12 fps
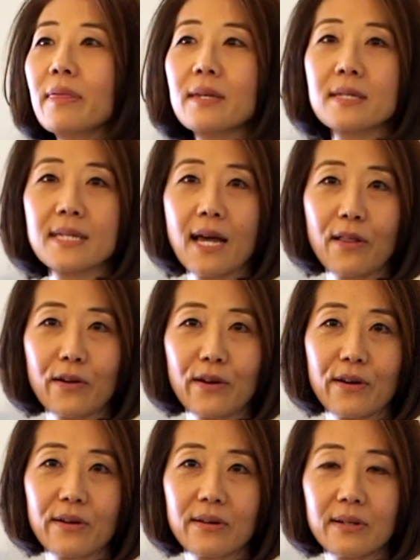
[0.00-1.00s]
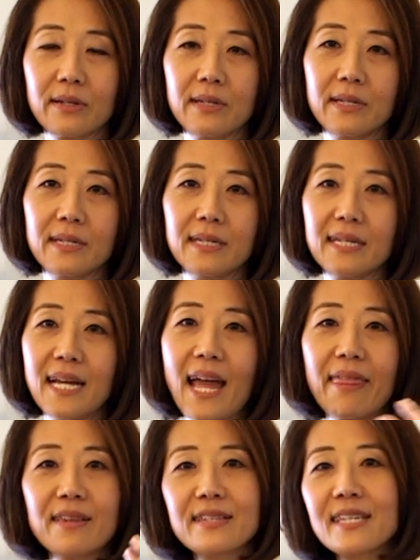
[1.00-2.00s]
the seller.
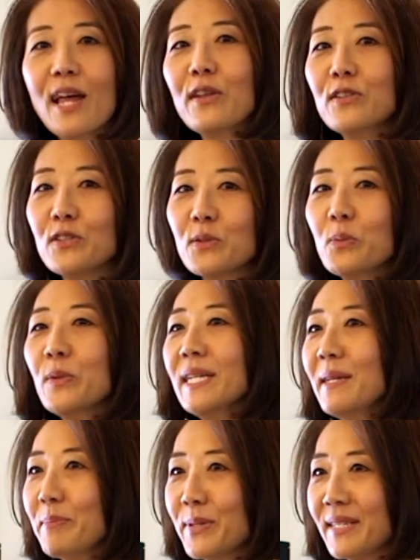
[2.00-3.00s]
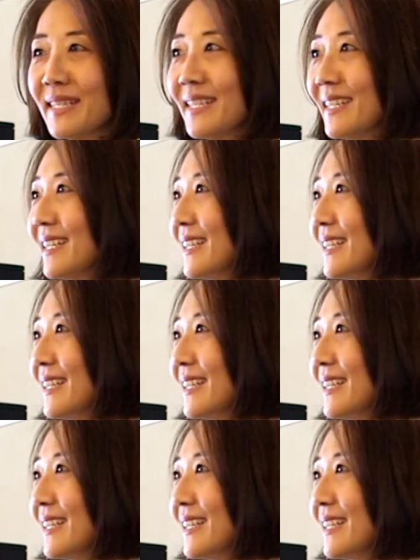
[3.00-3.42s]
And the seller just weeps.